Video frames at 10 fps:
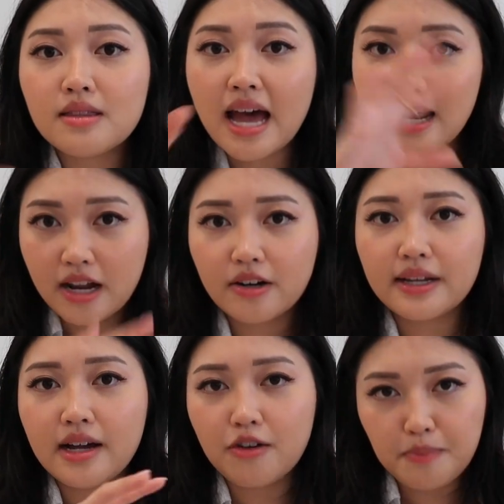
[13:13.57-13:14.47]
in that
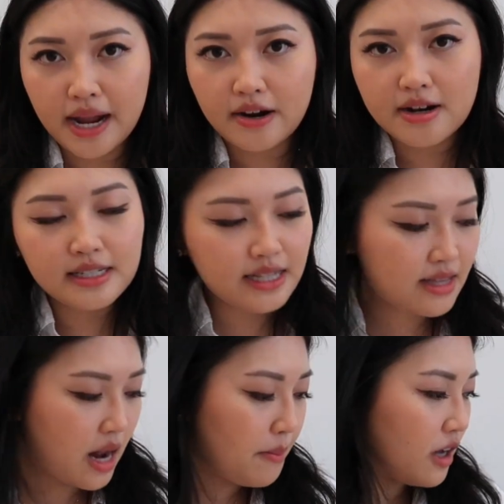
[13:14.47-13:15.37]
area of Paris,
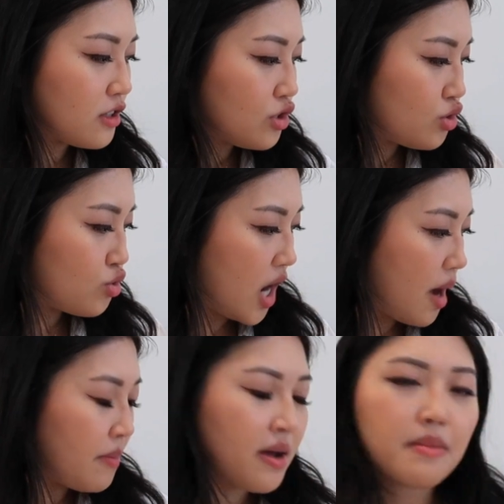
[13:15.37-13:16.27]
and then I bought the
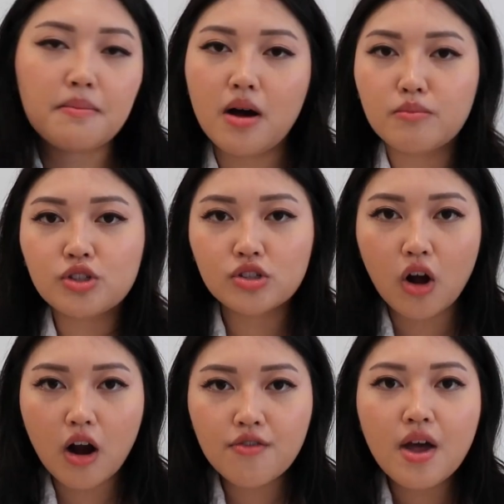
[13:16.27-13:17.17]
strap and my mom's
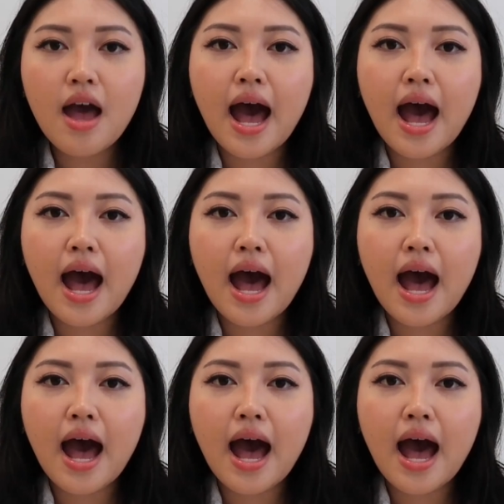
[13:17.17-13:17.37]
scarf